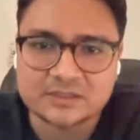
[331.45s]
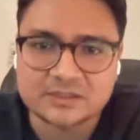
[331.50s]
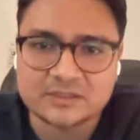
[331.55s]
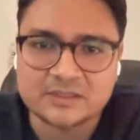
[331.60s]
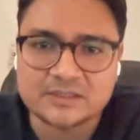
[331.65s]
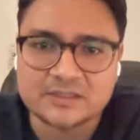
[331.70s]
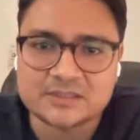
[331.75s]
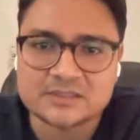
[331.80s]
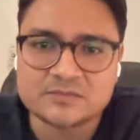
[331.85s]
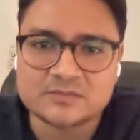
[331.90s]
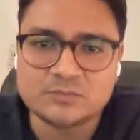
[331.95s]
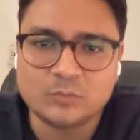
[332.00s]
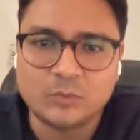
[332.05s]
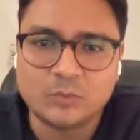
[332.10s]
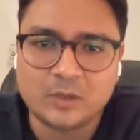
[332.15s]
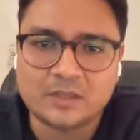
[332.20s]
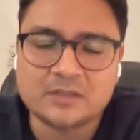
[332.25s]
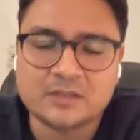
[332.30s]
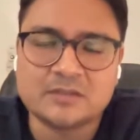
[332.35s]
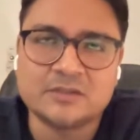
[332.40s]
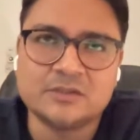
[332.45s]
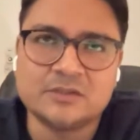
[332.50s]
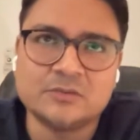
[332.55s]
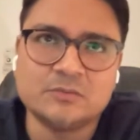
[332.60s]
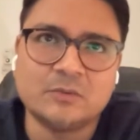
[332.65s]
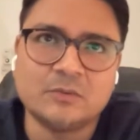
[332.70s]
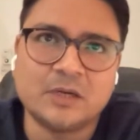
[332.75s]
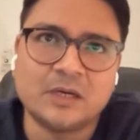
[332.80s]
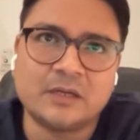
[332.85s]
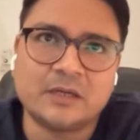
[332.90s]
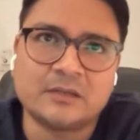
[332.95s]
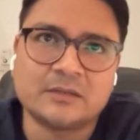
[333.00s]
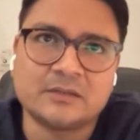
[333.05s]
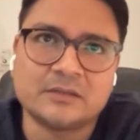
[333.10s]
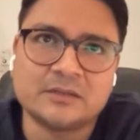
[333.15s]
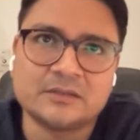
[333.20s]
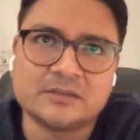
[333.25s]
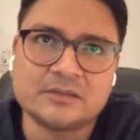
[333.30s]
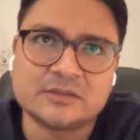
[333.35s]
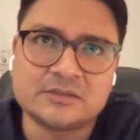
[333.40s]
It's what you are
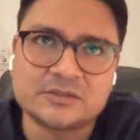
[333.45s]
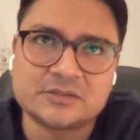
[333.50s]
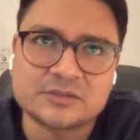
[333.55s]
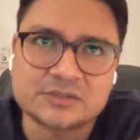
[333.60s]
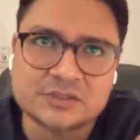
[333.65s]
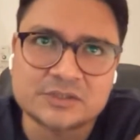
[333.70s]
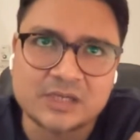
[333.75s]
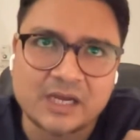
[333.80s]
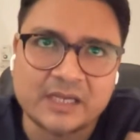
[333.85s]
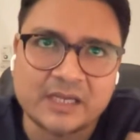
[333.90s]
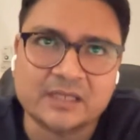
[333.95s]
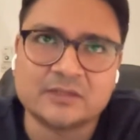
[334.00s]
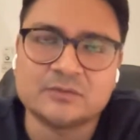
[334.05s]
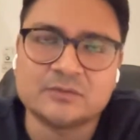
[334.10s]
trying